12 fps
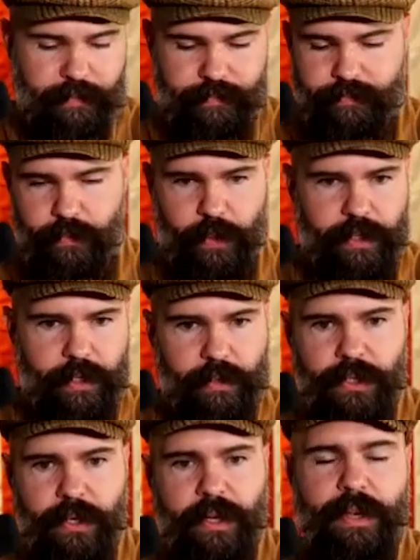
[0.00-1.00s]
what the other
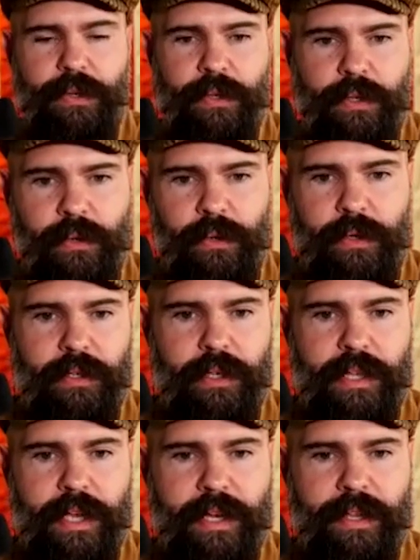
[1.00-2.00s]
stunt guys are doing?"
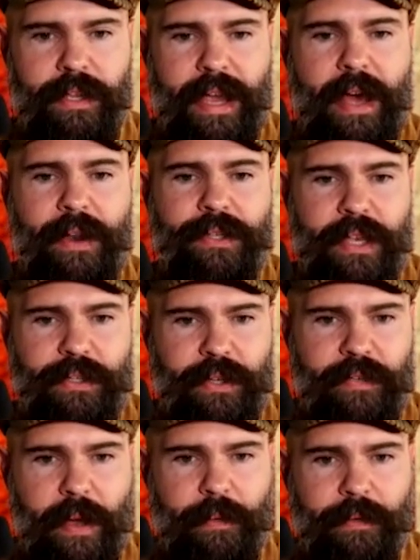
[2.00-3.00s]
And that kind of like, how does that stuff
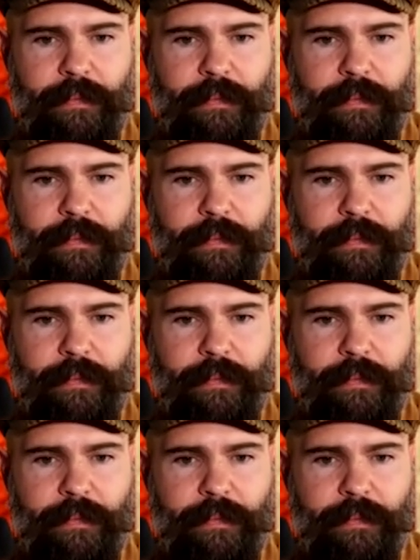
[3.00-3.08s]
happen?